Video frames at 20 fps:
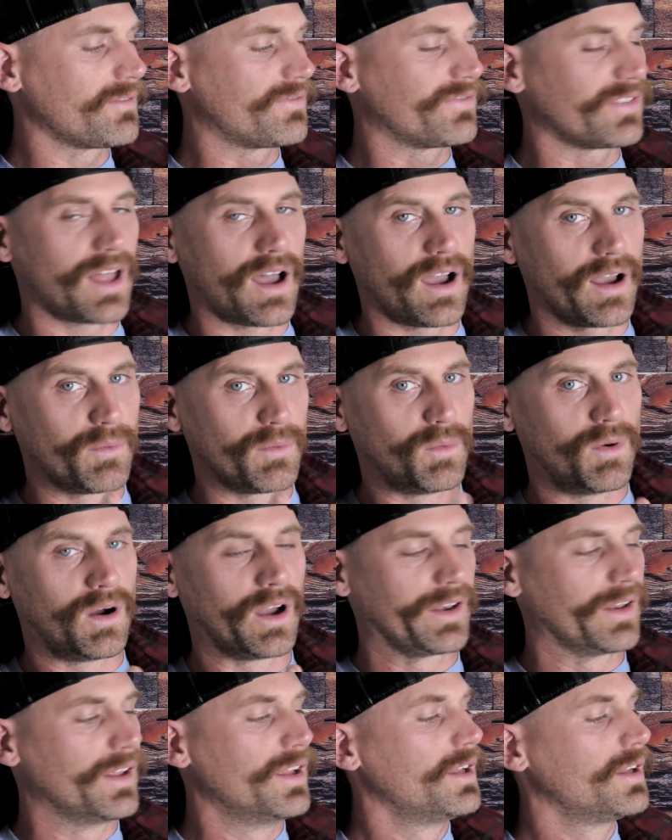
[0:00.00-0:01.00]
flaw
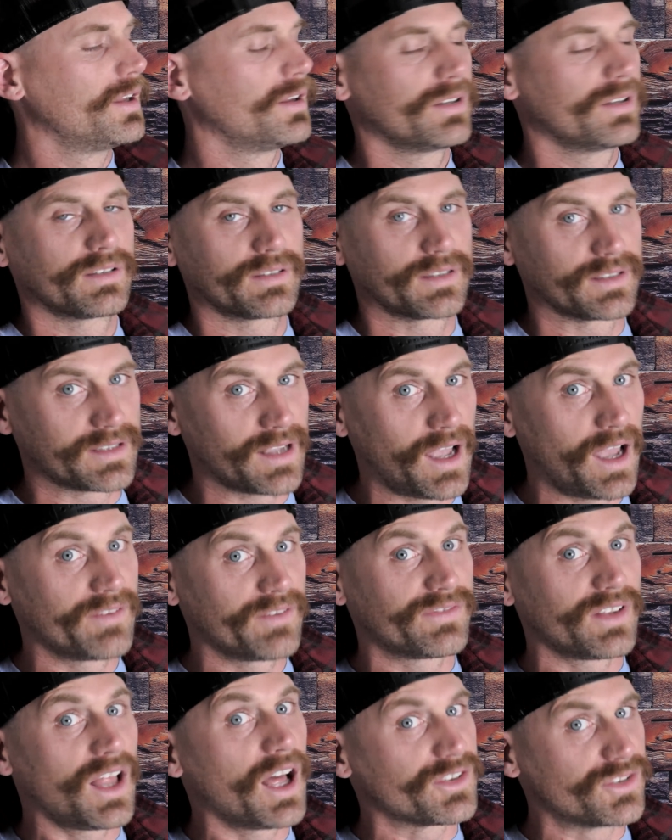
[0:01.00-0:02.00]
1. Design
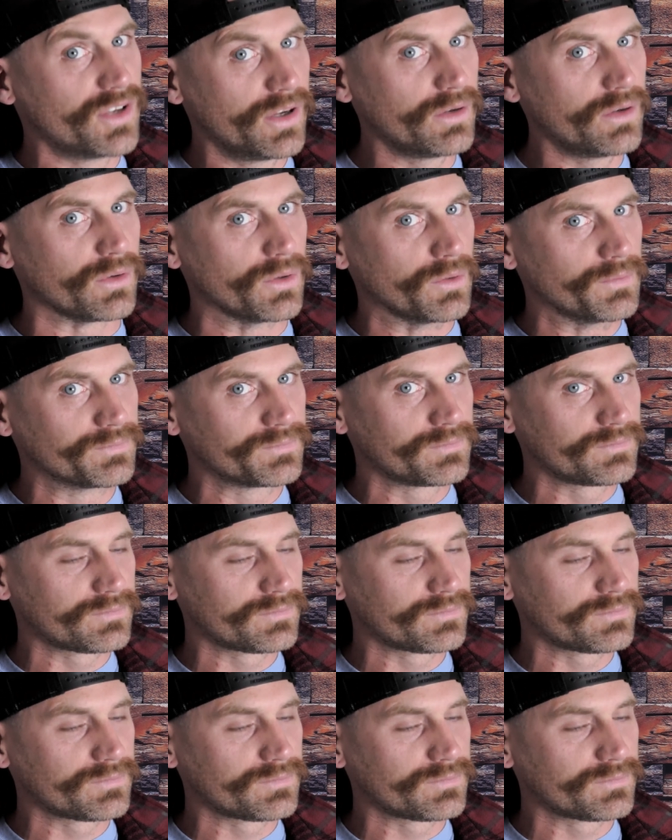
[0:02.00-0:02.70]
flaw 2.